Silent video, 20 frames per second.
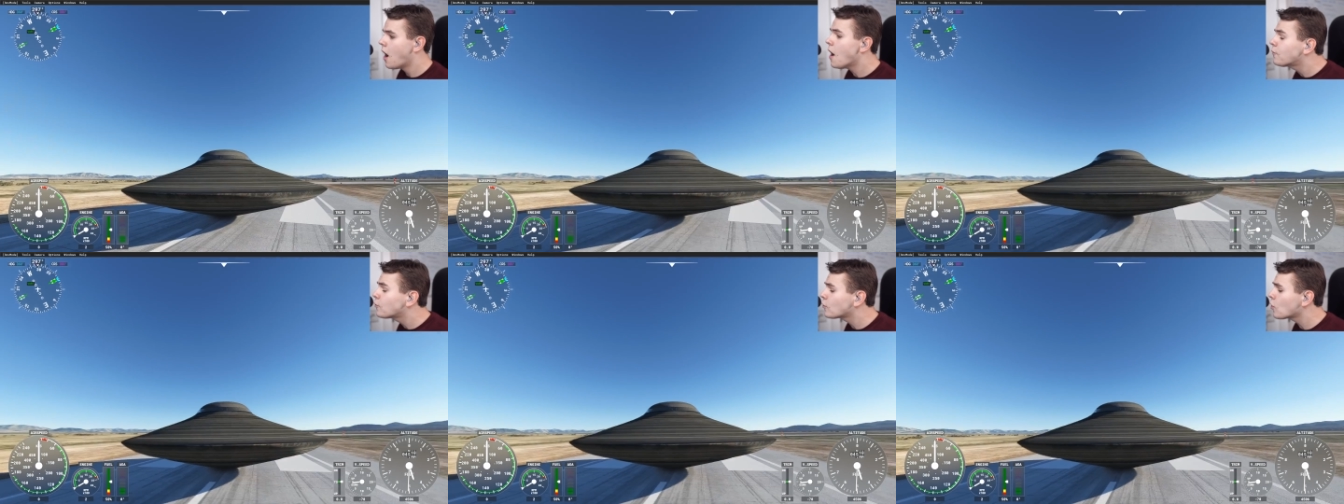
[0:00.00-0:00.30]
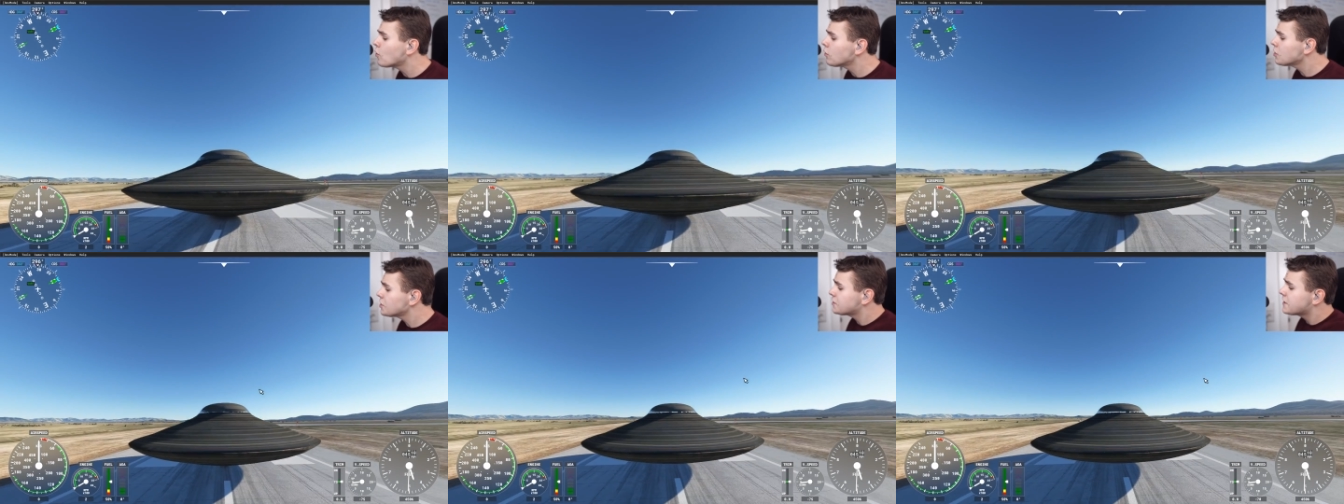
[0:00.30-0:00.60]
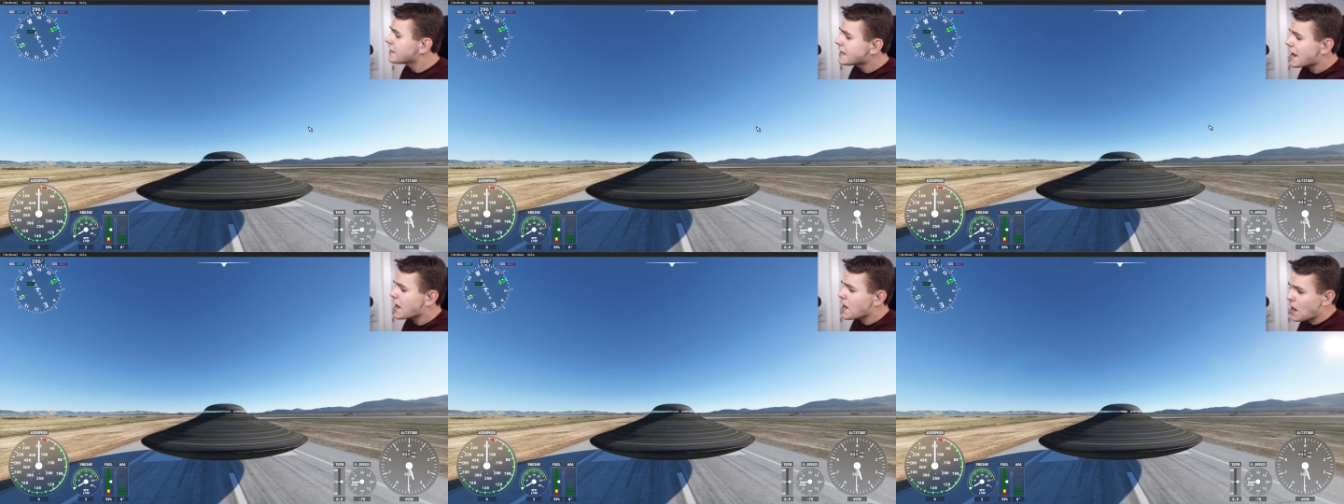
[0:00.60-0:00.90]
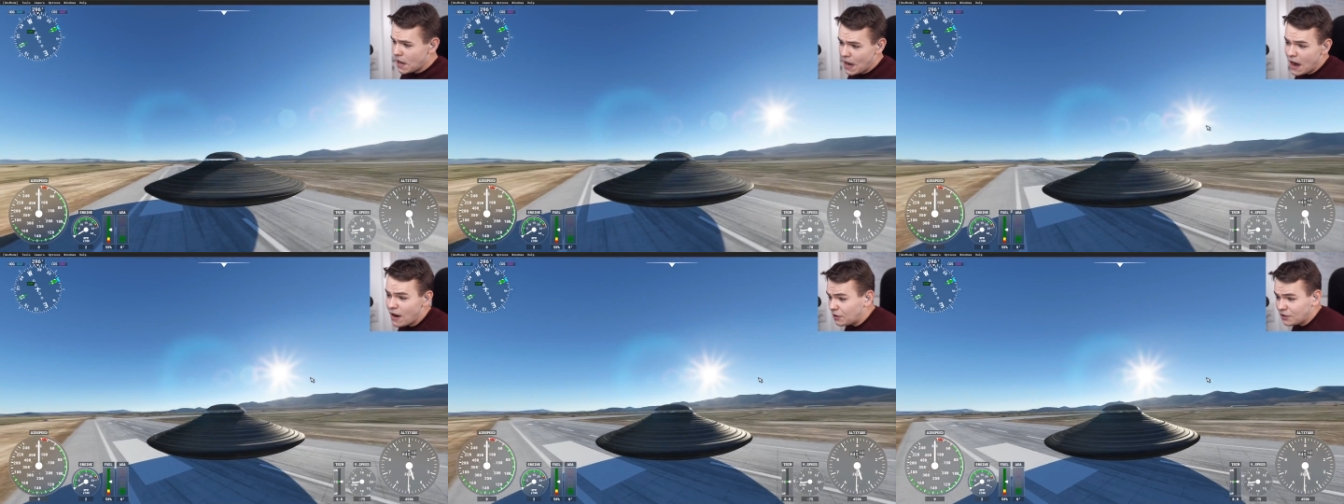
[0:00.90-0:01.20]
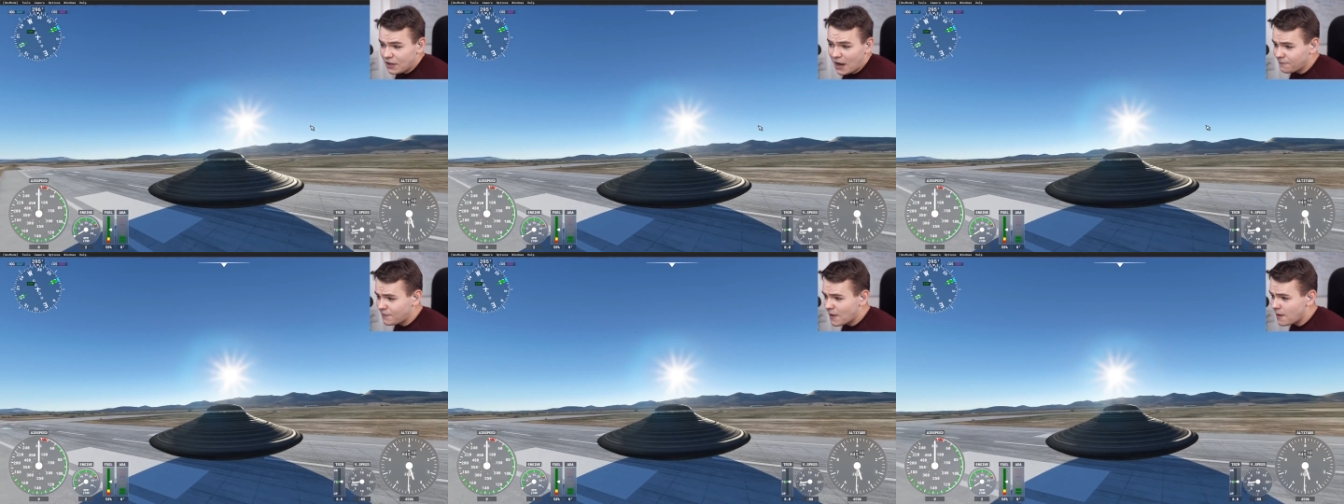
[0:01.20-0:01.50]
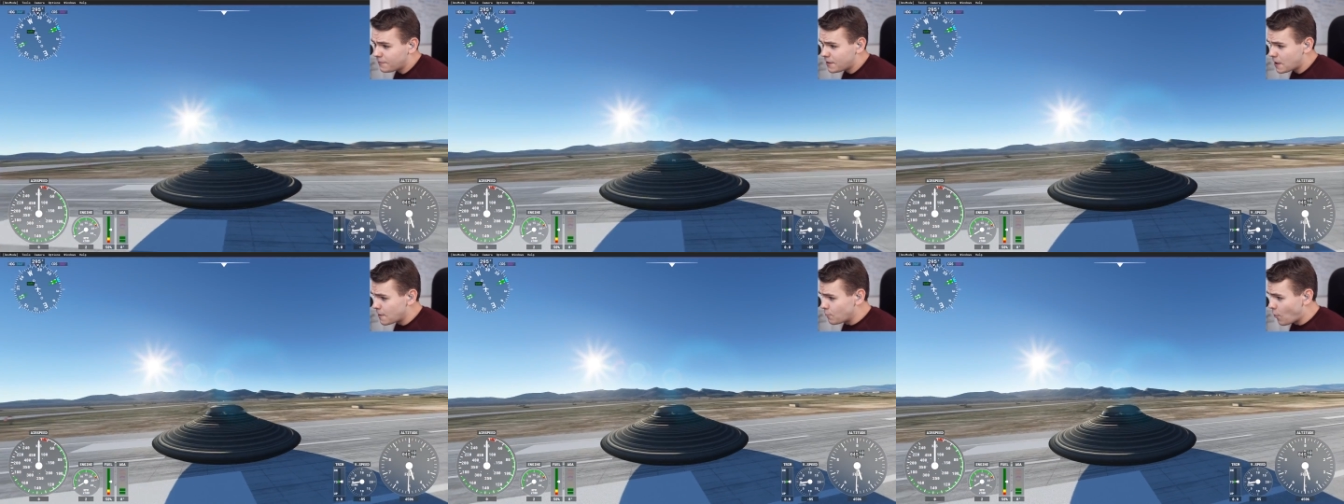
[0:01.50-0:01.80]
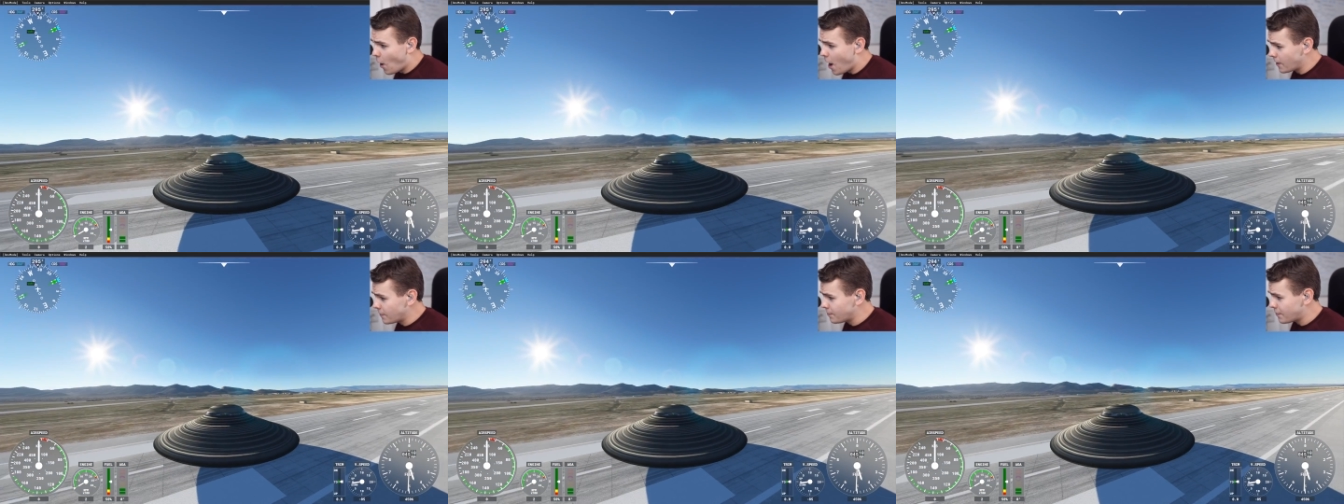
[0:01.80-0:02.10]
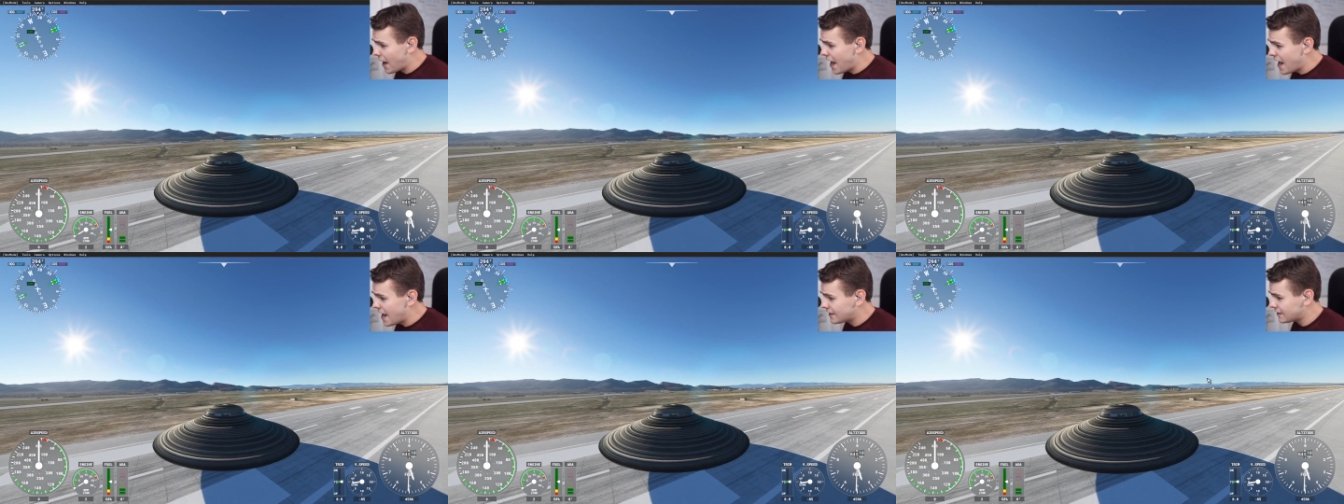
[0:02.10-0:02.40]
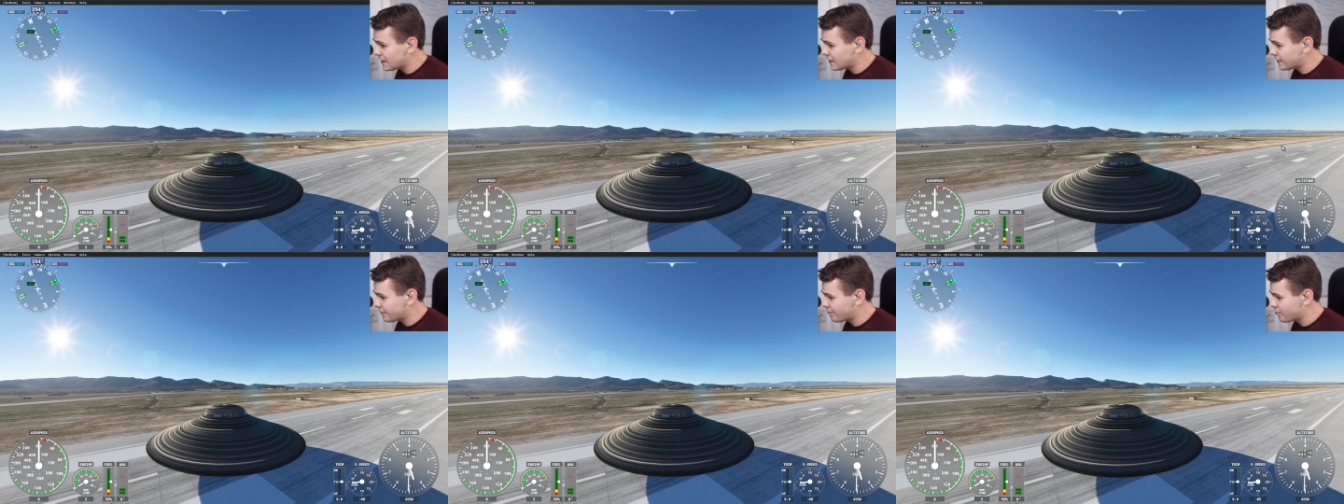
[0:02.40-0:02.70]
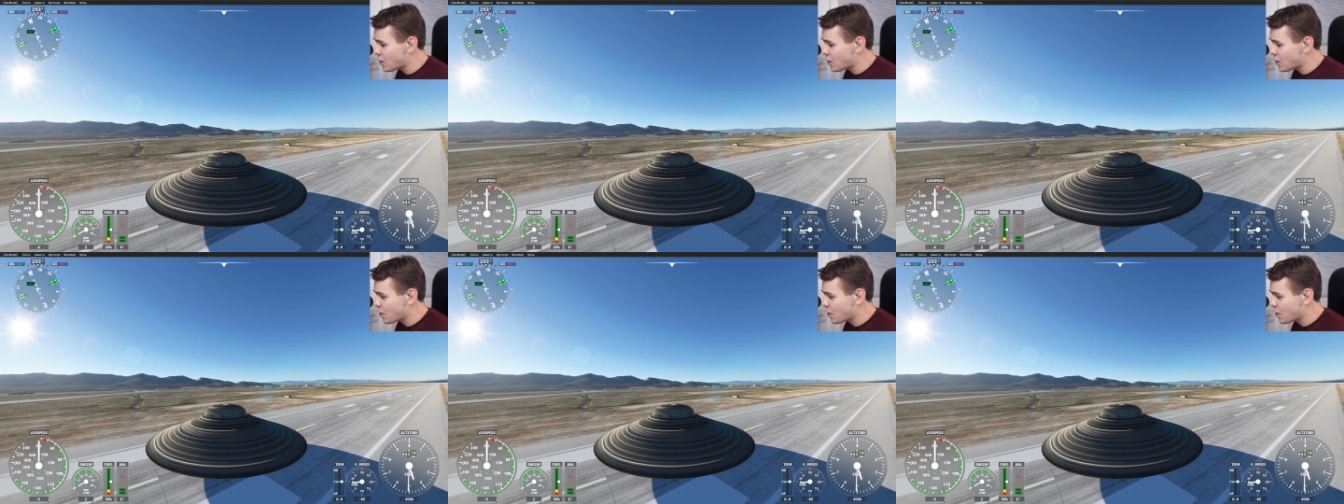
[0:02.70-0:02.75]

Of course, the Area fifty-one base is